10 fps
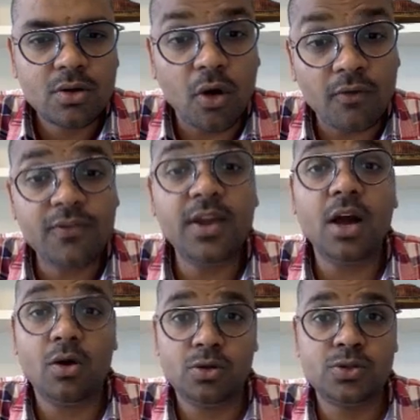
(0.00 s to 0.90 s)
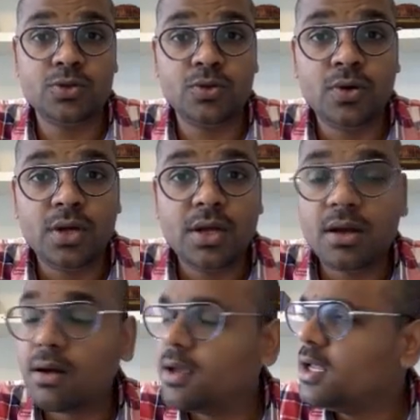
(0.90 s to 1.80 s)
coffea also,
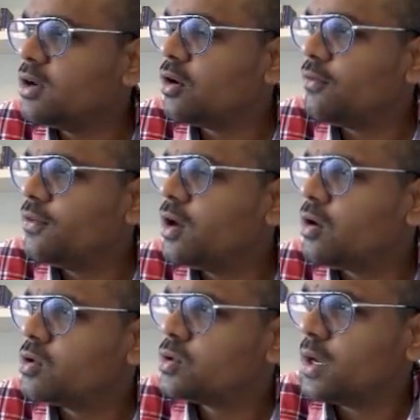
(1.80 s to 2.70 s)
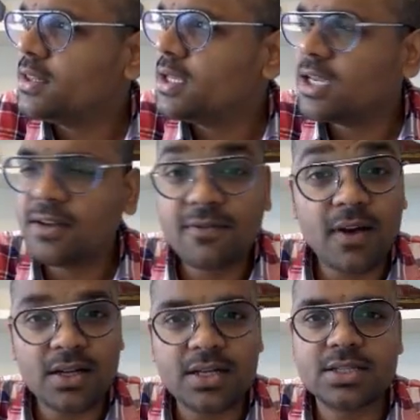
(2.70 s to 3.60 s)
I think in
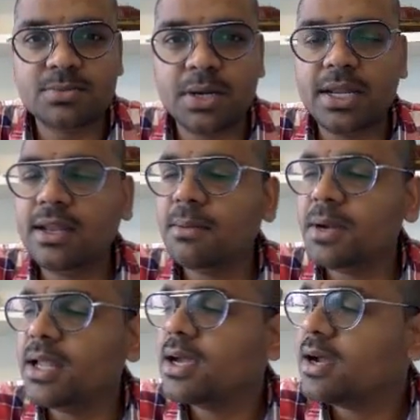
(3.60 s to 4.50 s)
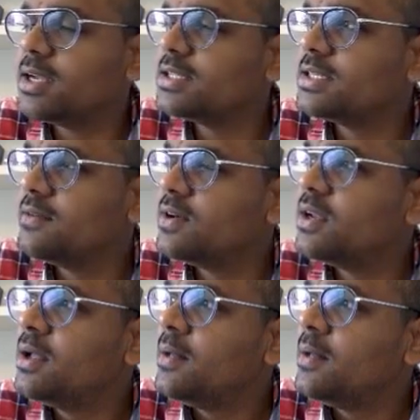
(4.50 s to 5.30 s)
Fatux Materia Medica, it is given